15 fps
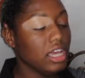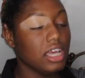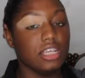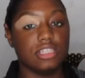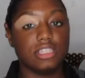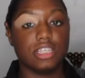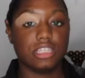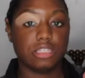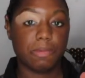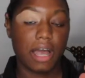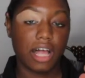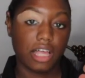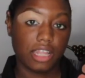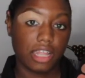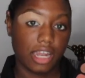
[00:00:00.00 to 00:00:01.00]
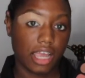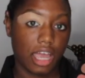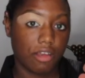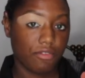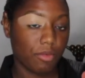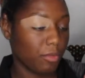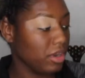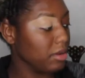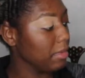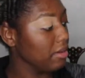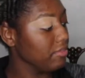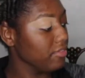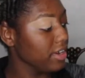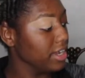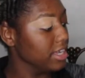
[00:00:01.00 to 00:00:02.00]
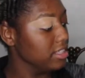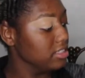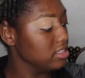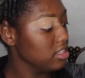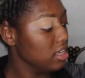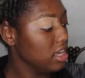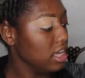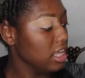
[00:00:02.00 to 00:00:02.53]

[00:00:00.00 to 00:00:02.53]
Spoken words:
is this palette that I got from one of my friends.